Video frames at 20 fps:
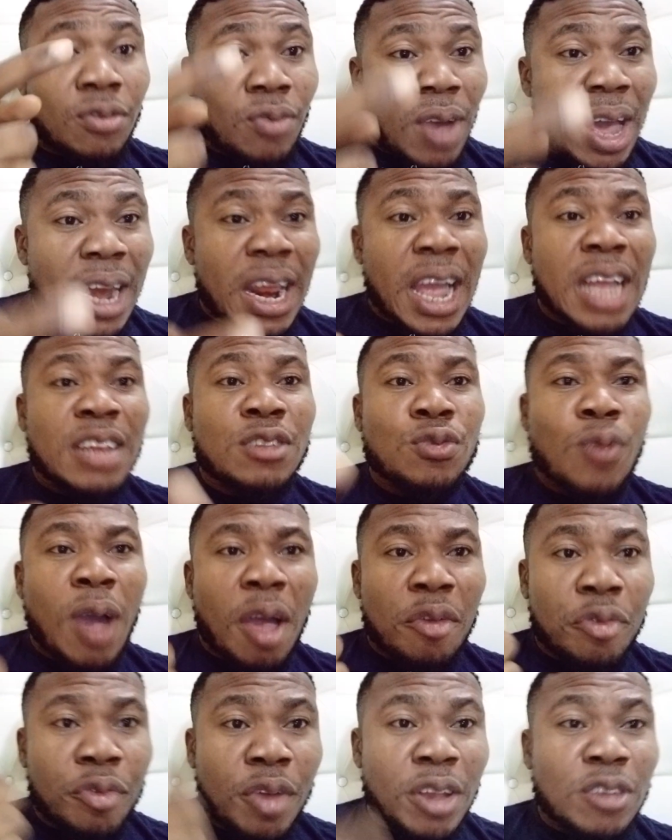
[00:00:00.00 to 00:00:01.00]
Rather, it will
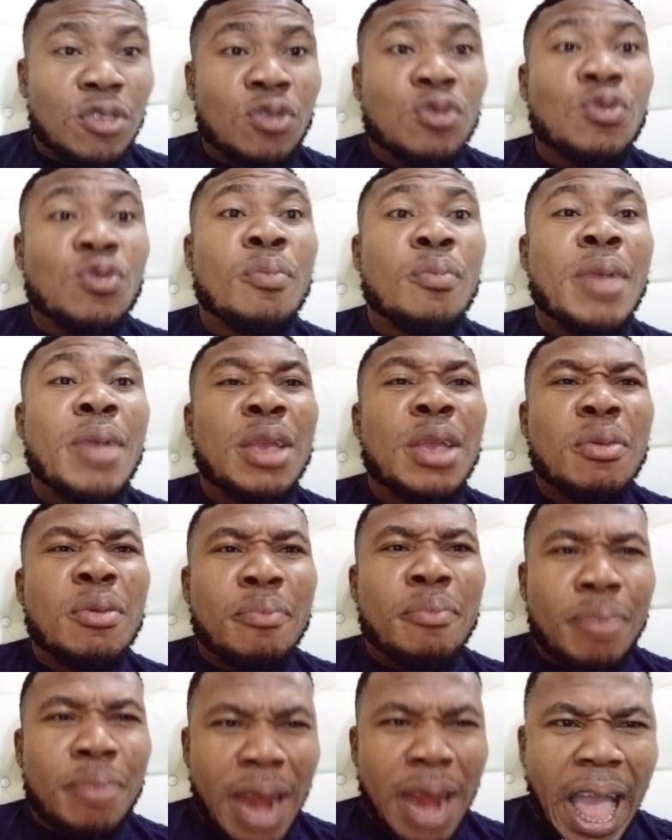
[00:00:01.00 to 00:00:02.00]
affect you to make you
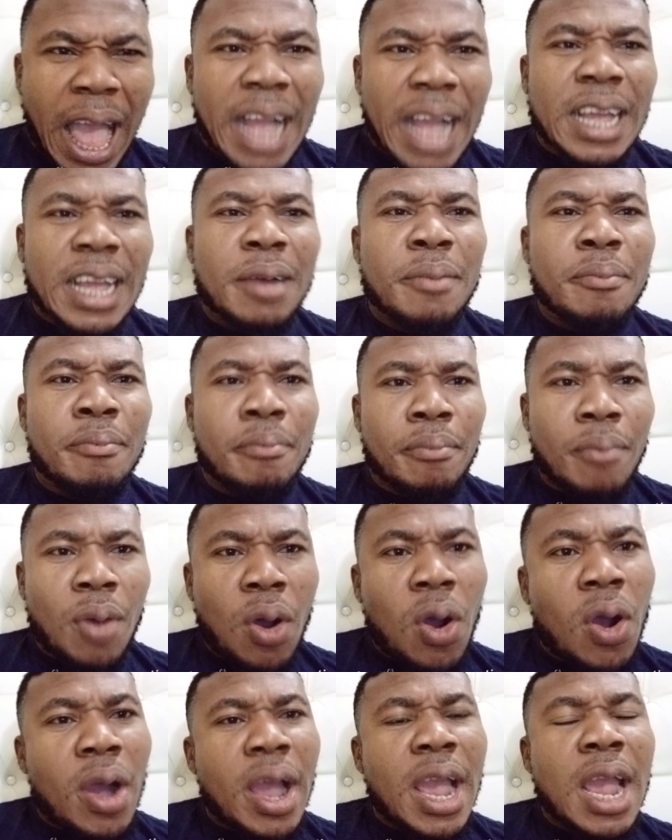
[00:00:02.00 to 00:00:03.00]
black
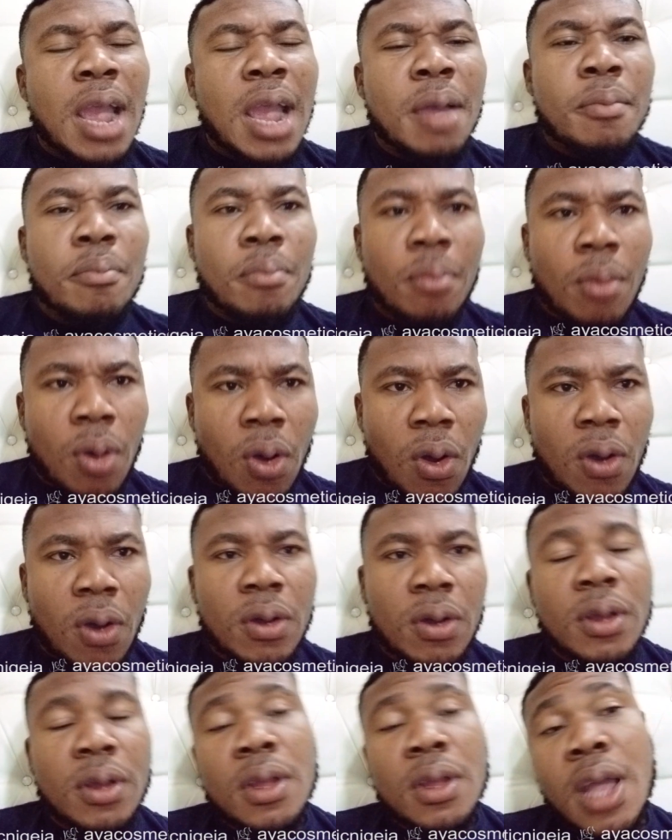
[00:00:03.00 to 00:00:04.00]
more and more.
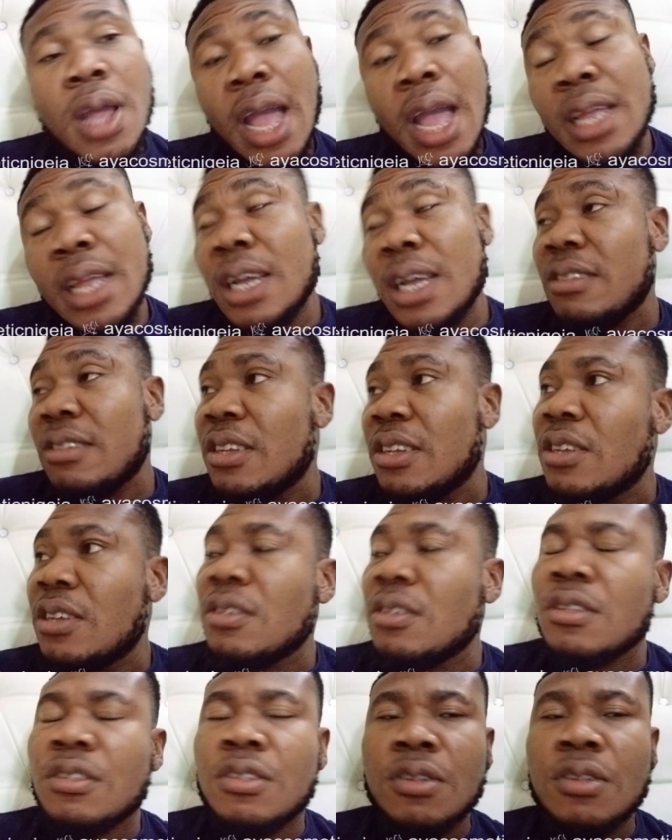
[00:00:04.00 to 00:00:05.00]
Are you getting
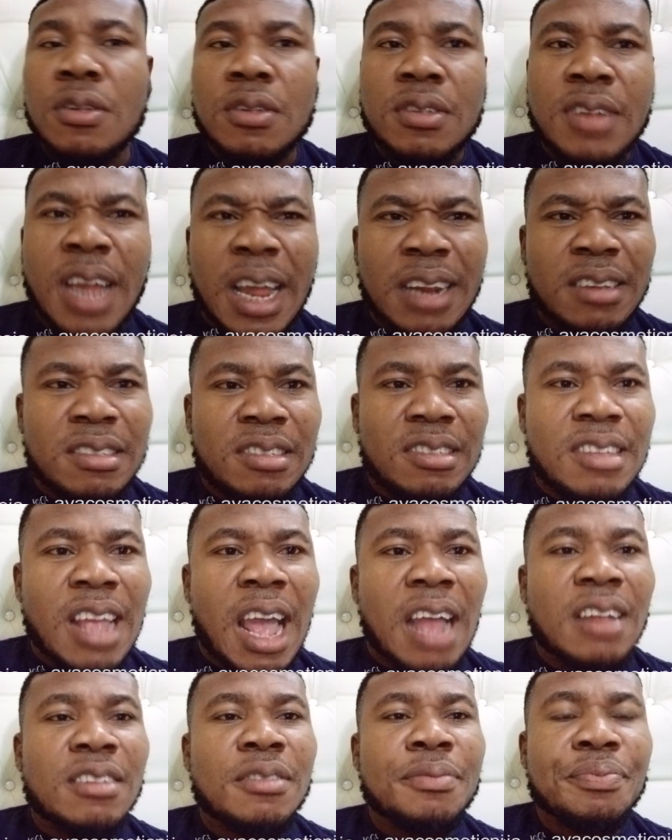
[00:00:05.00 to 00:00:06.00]
it? So that's
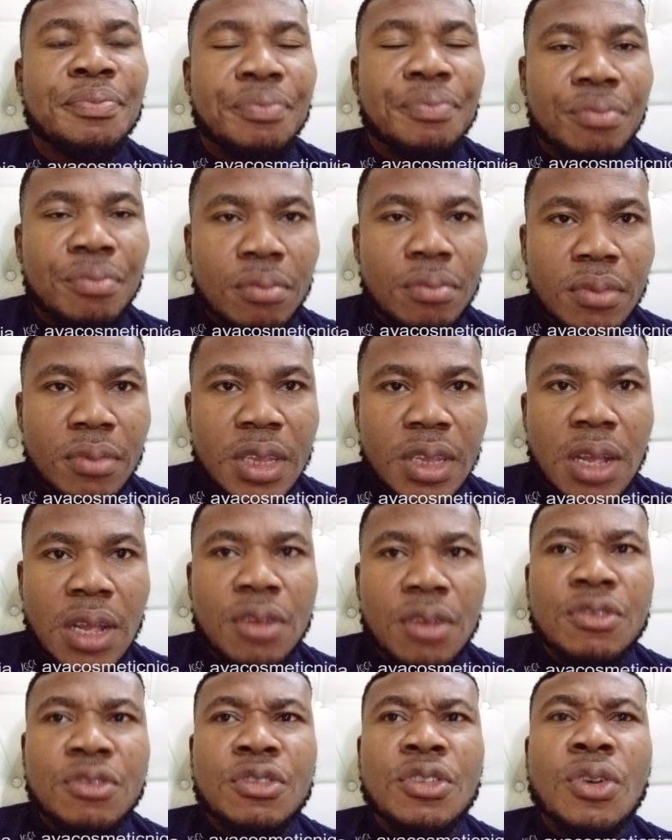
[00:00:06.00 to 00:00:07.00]
that.
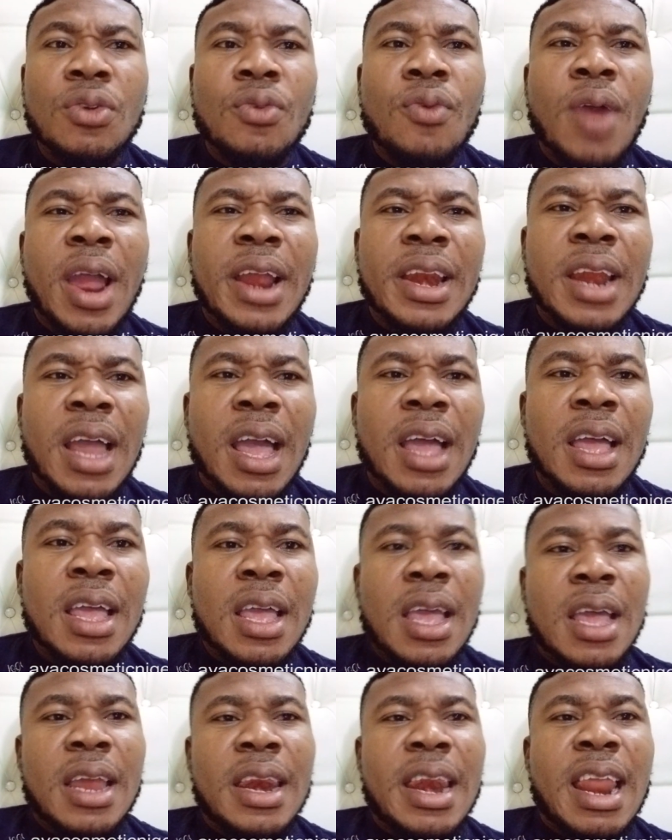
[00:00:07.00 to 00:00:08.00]
So right now,
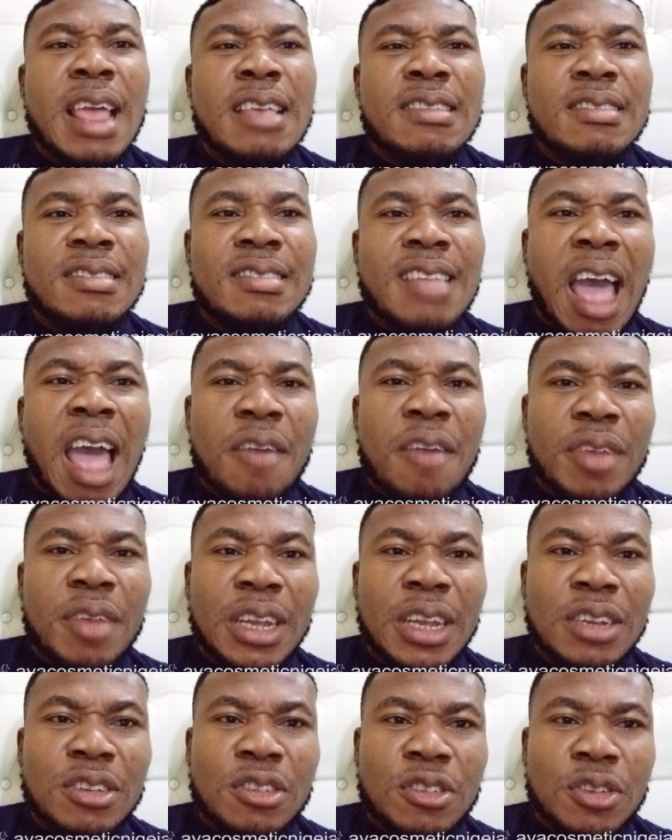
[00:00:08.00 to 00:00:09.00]
let's dive
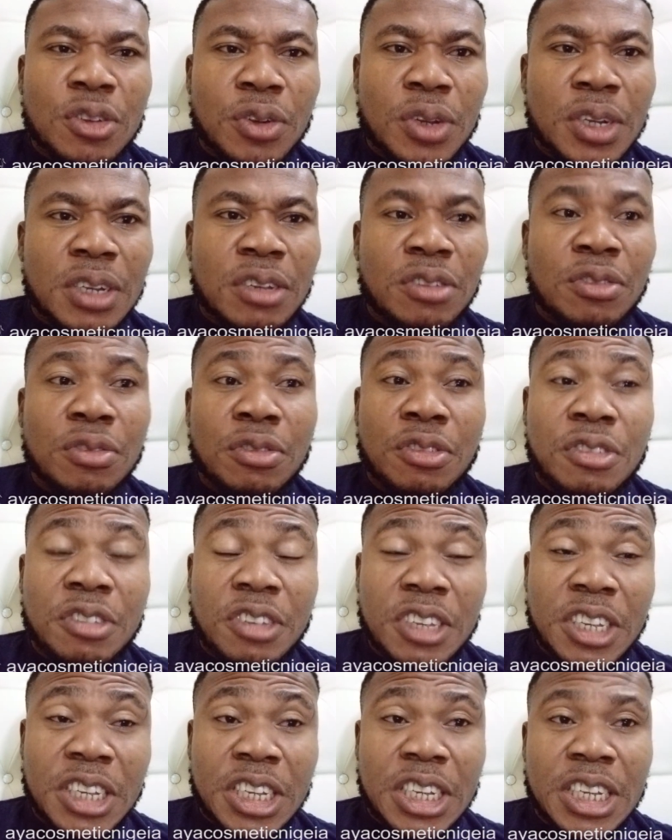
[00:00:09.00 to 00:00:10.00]
into it to
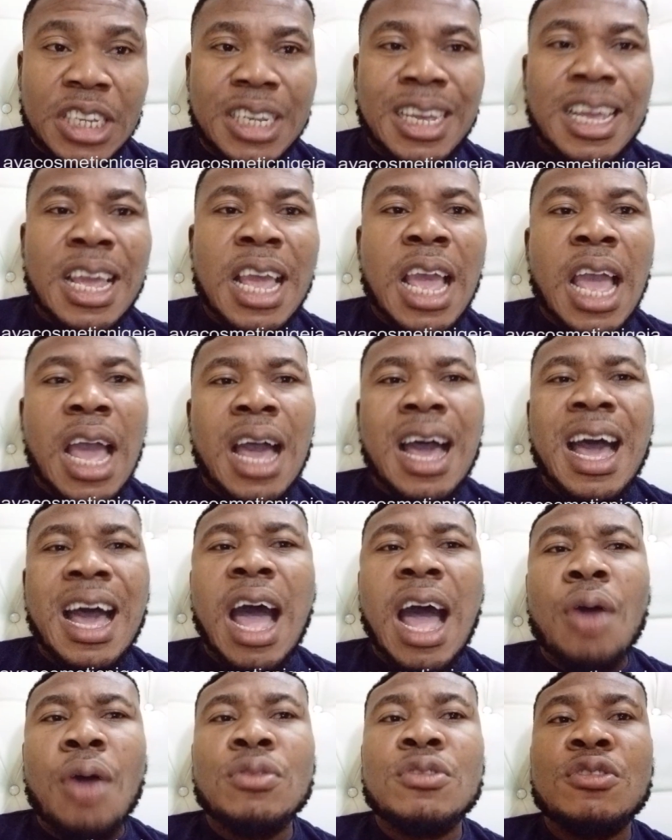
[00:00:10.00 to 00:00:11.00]
see
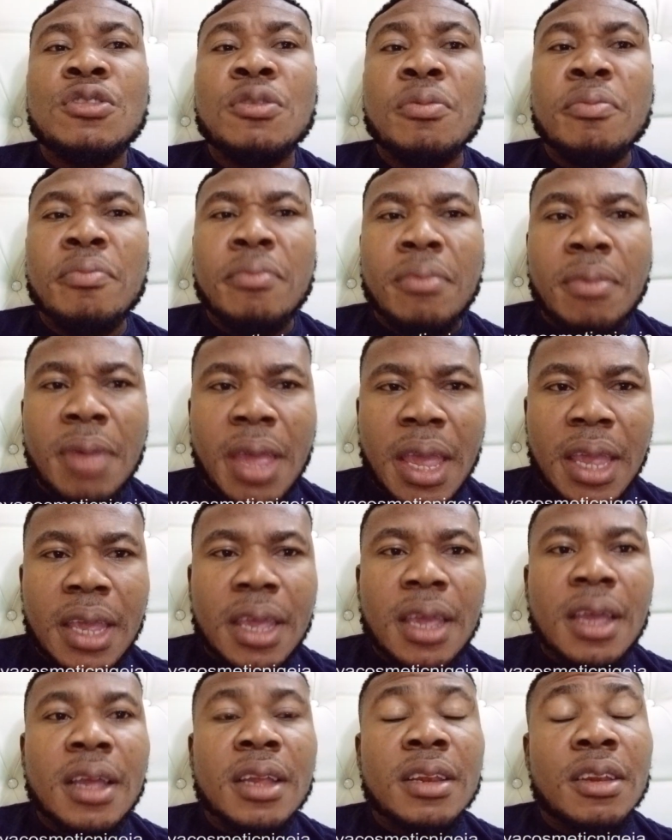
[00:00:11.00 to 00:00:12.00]
how to
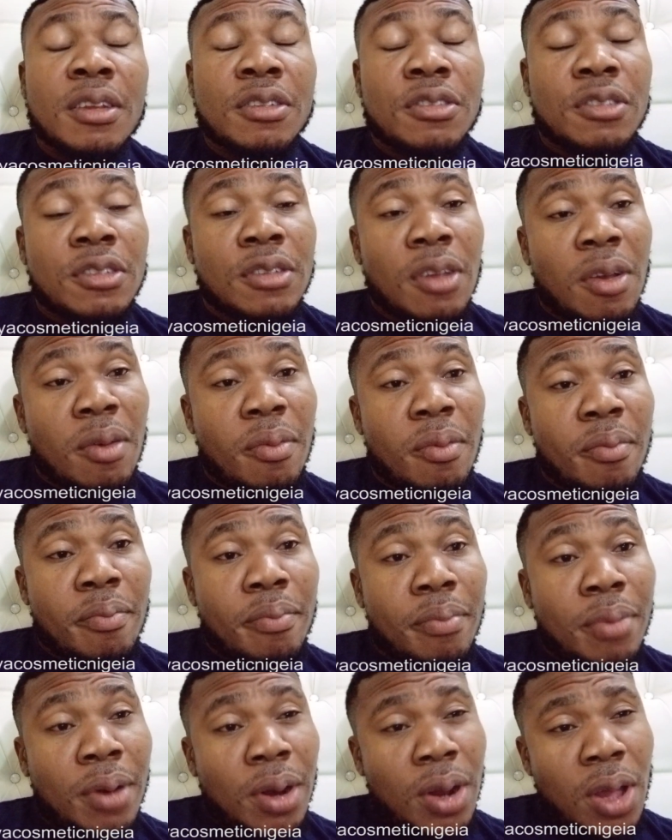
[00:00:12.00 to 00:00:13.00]
make the
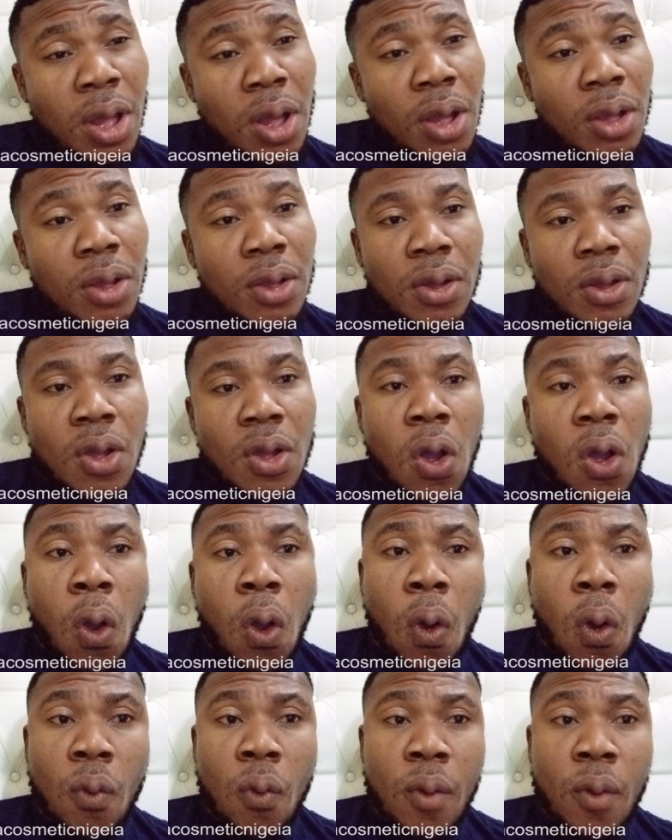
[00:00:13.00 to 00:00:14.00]
sunblock,
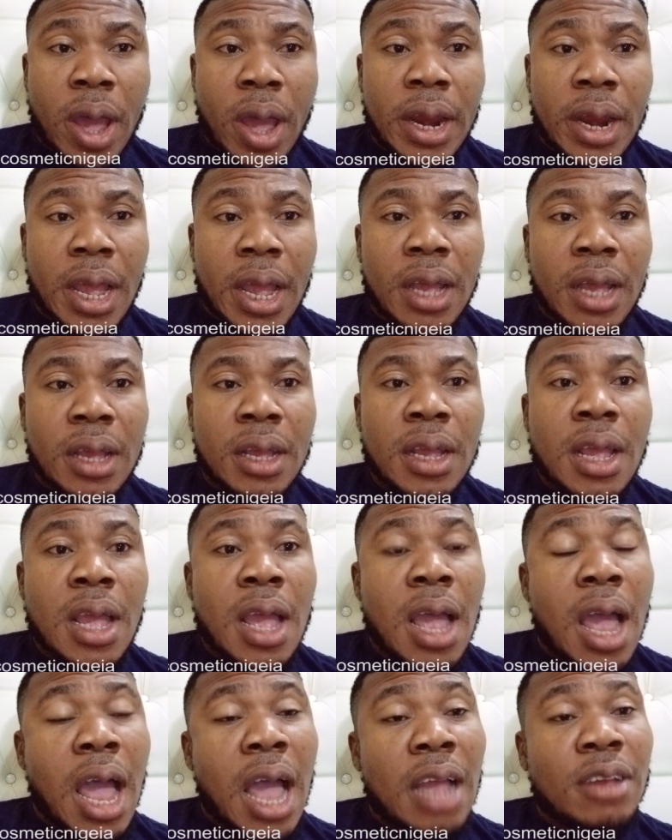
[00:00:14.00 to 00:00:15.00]
or rather,
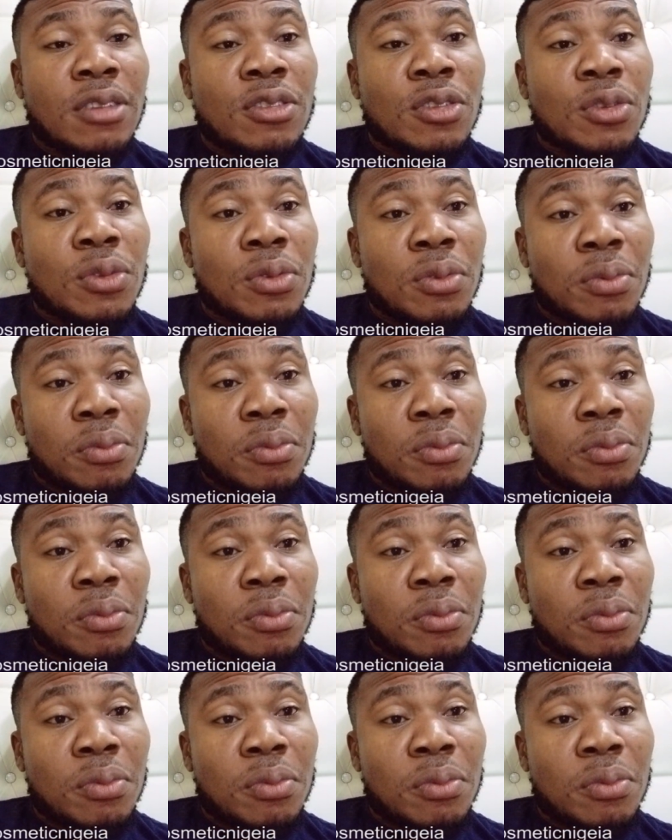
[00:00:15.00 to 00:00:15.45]
how to